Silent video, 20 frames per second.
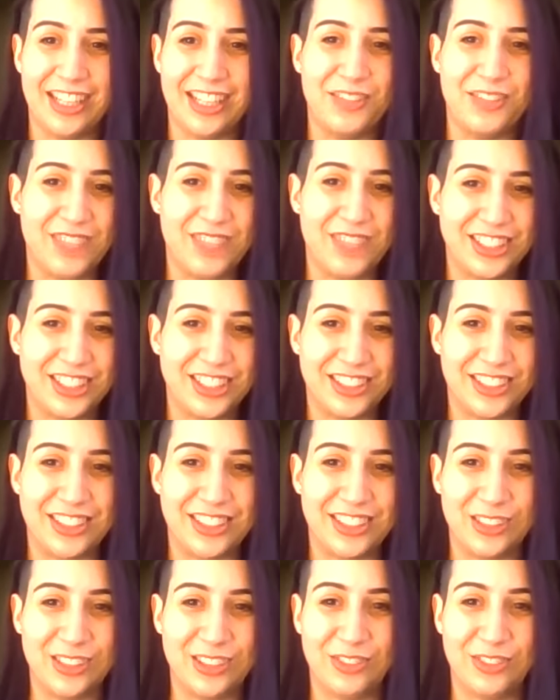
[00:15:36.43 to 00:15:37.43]
make sure
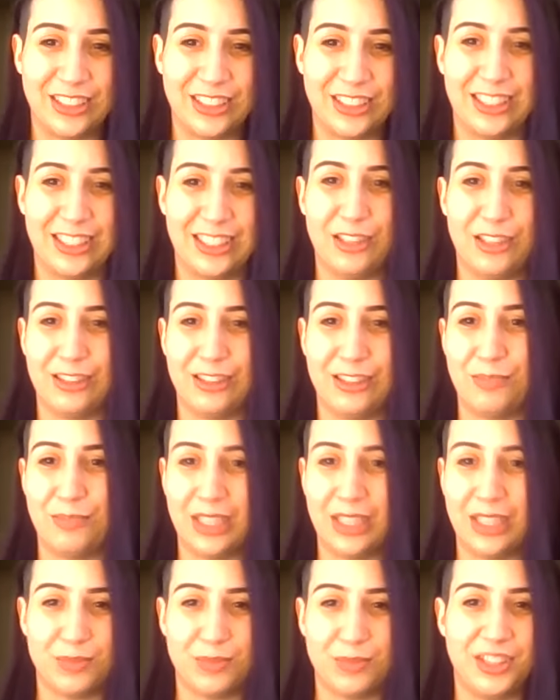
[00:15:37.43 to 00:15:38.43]
to visit
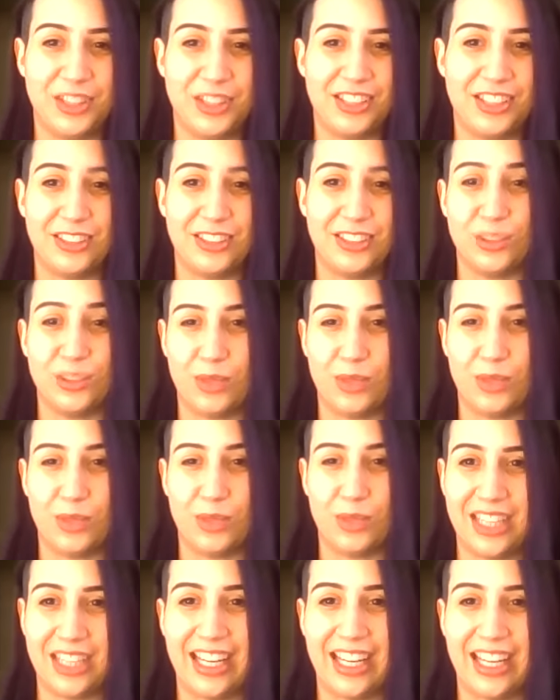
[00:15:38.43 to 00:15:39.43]
Mixed Blood Theater's
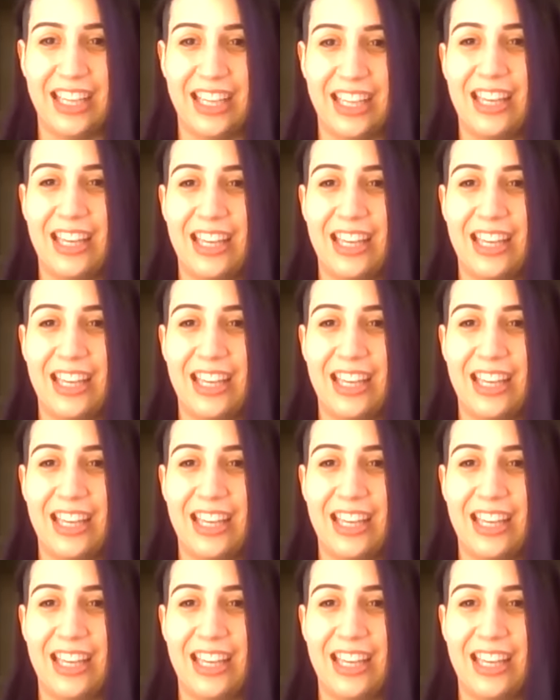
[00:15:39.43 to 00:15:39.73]
website